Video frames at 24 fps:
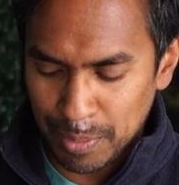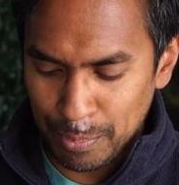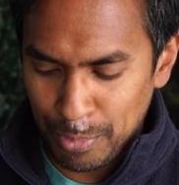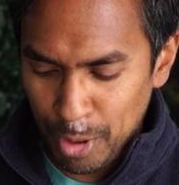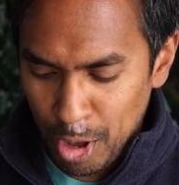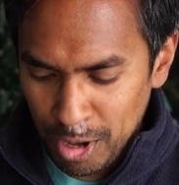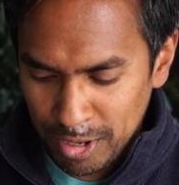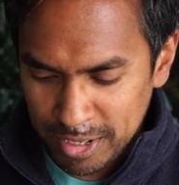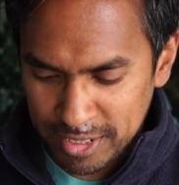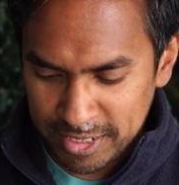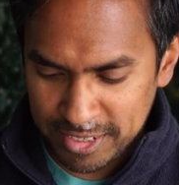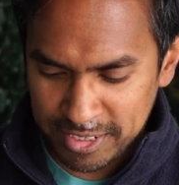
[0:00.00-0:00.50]
the
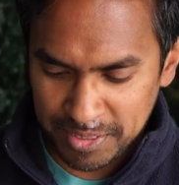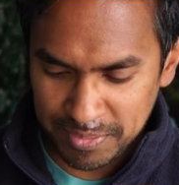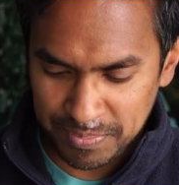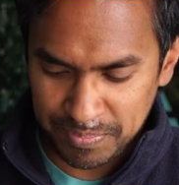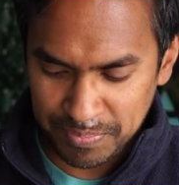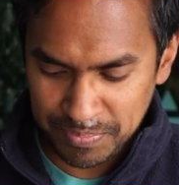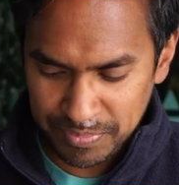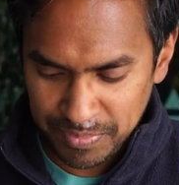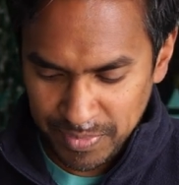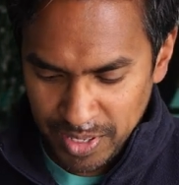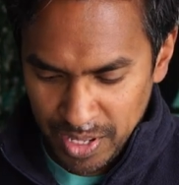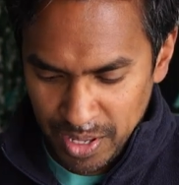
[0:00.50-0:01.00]
box,
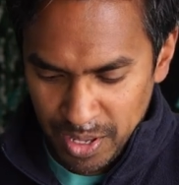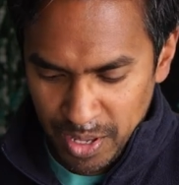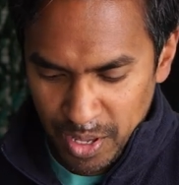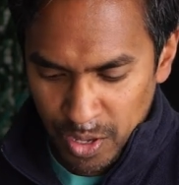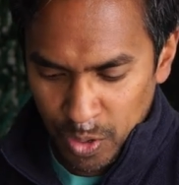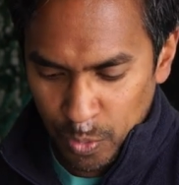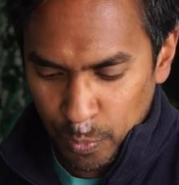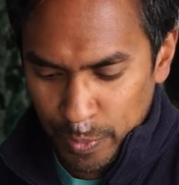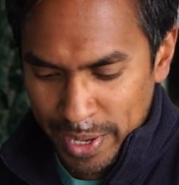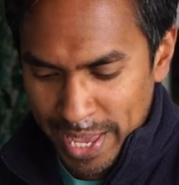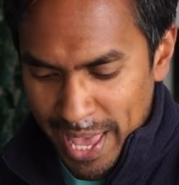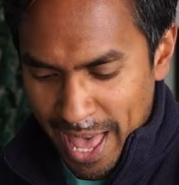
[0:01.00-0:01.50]

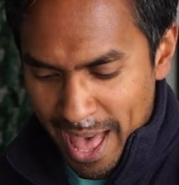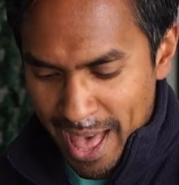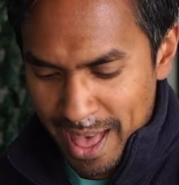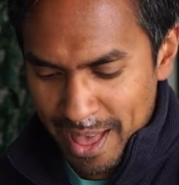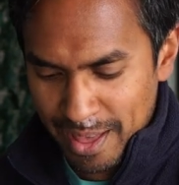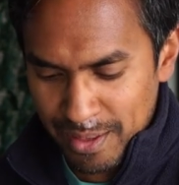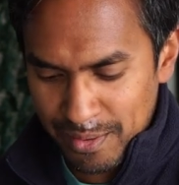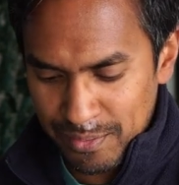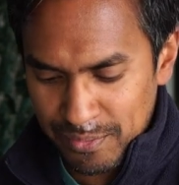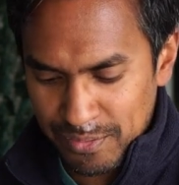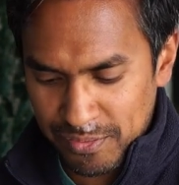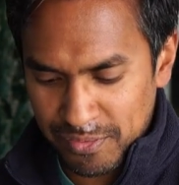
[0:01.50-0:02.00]
we
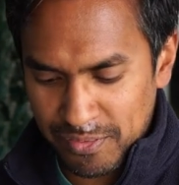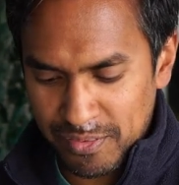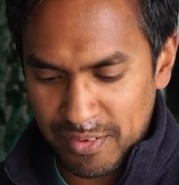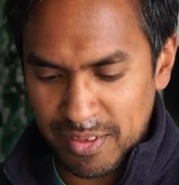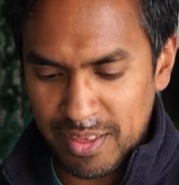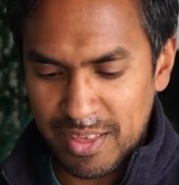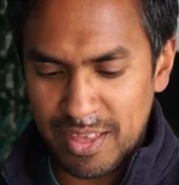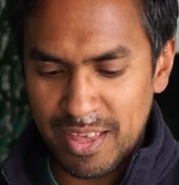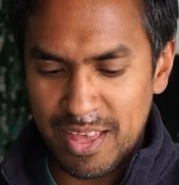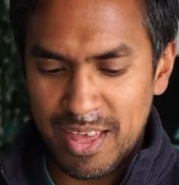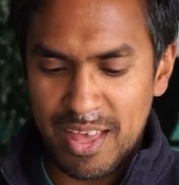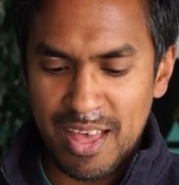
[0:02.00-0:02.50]
have
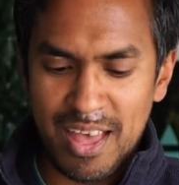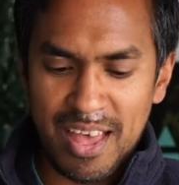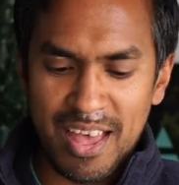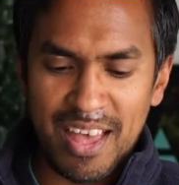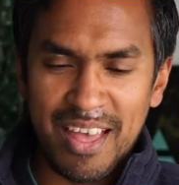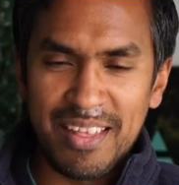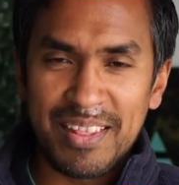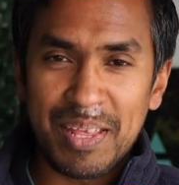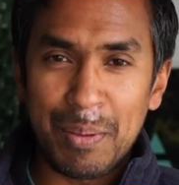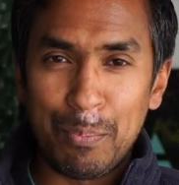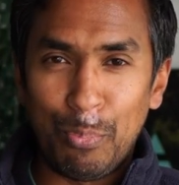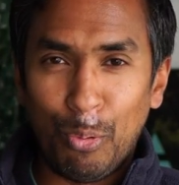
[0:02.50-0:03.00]

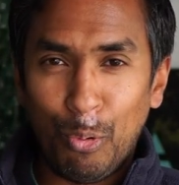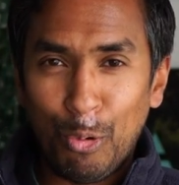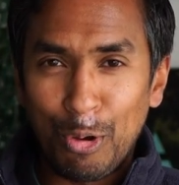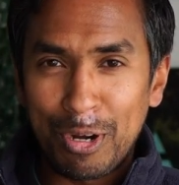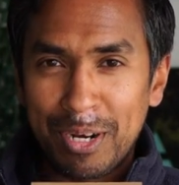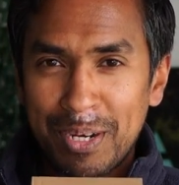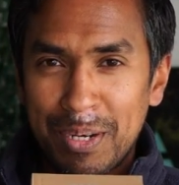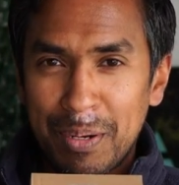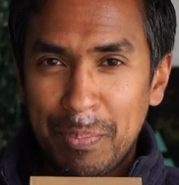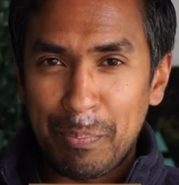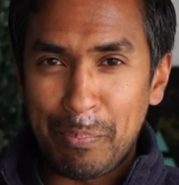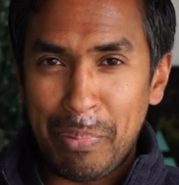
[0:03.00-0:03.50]
the
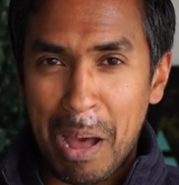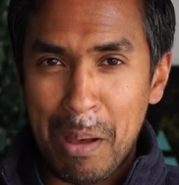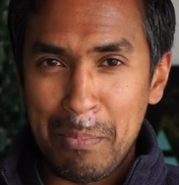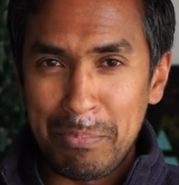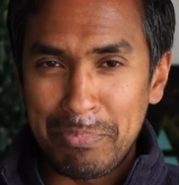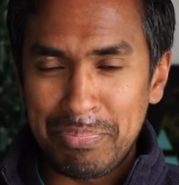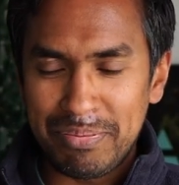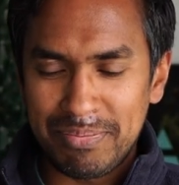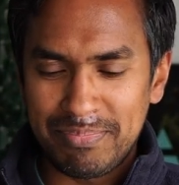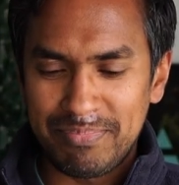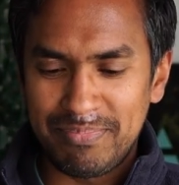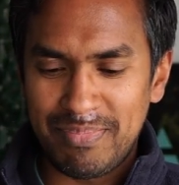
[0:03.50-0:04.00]
important
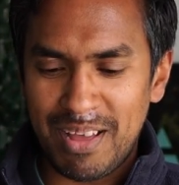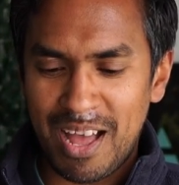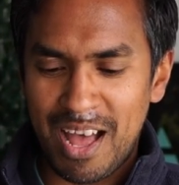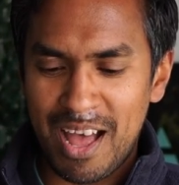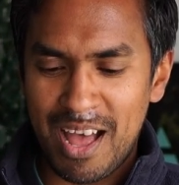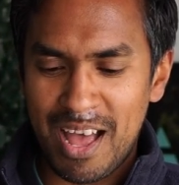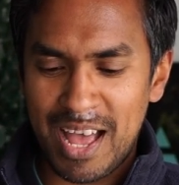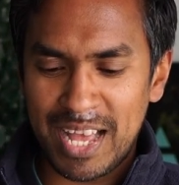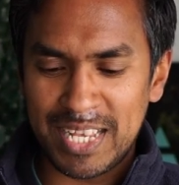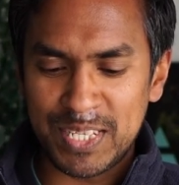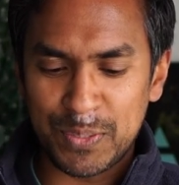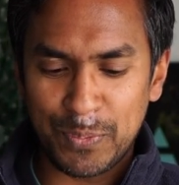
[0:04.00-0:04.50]
pump
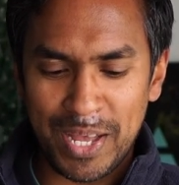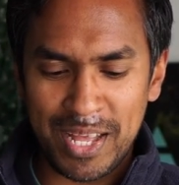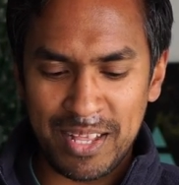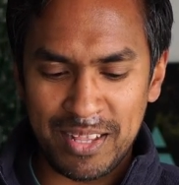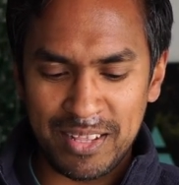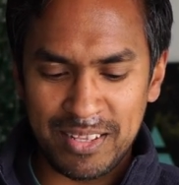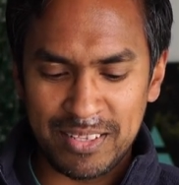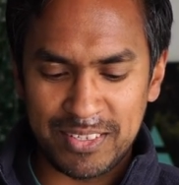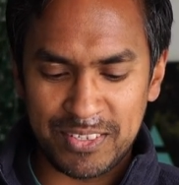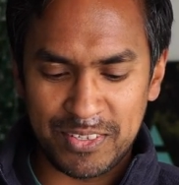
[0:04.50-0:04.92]
as well.